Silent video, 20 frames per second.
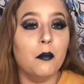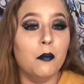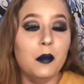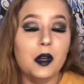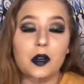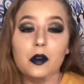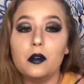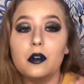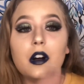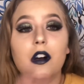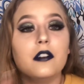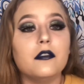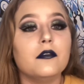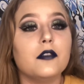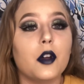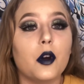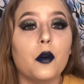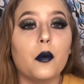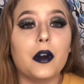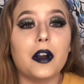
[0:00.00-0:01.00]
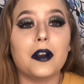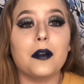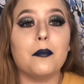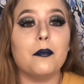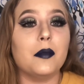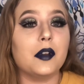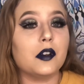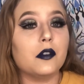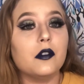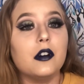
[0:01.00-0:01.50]
middle of nowhere,
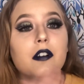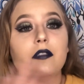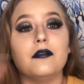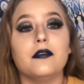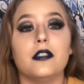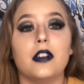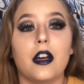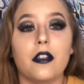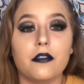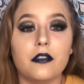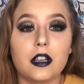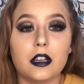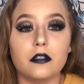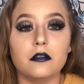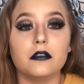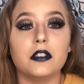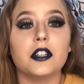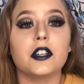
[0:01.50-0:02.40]
middle of nothing,